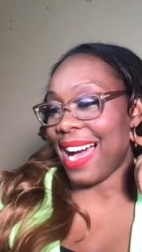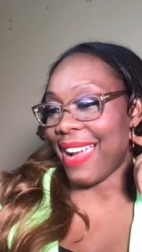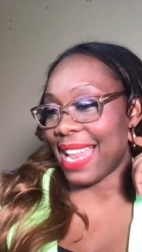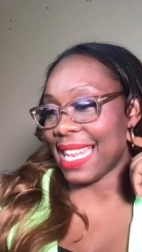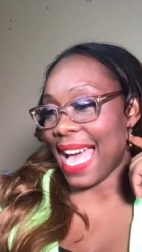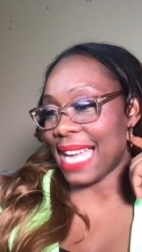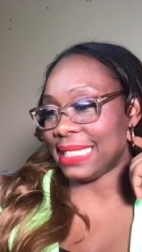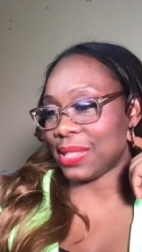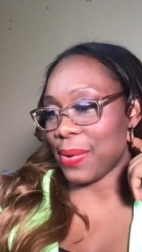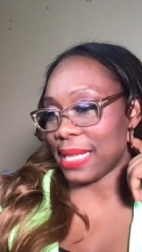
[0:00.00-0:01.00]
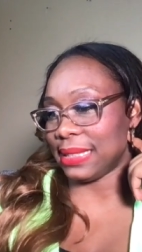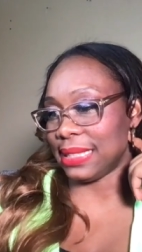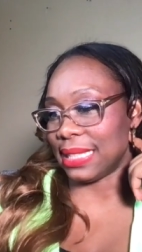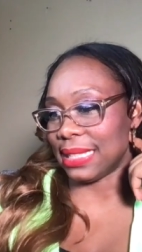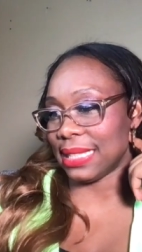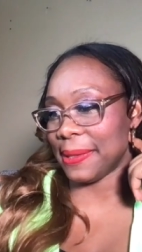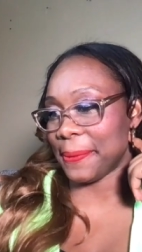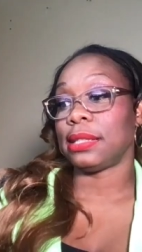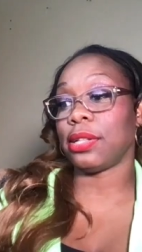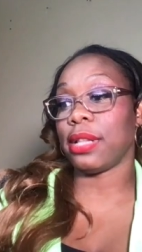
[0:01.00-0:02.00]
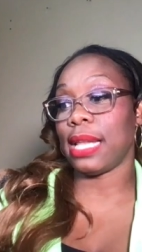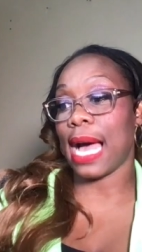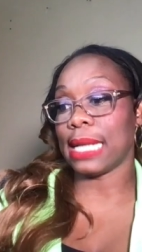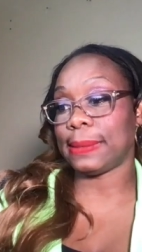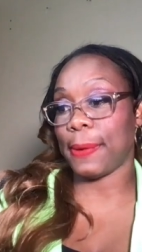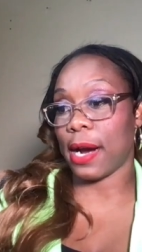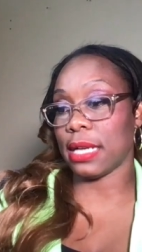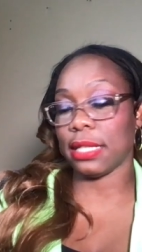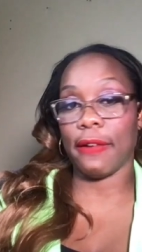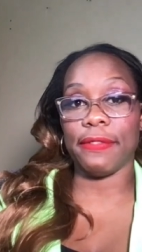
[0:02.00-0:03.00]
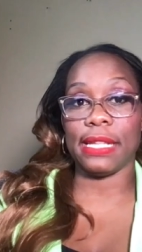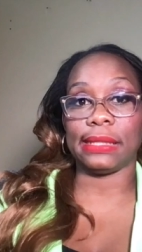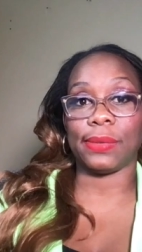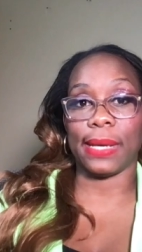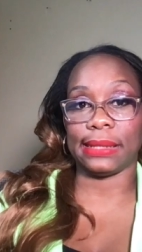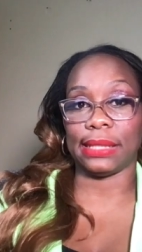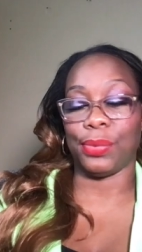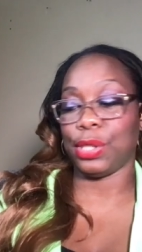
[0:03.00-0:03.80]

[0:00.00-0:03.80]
All right, last question. So the last part of this question,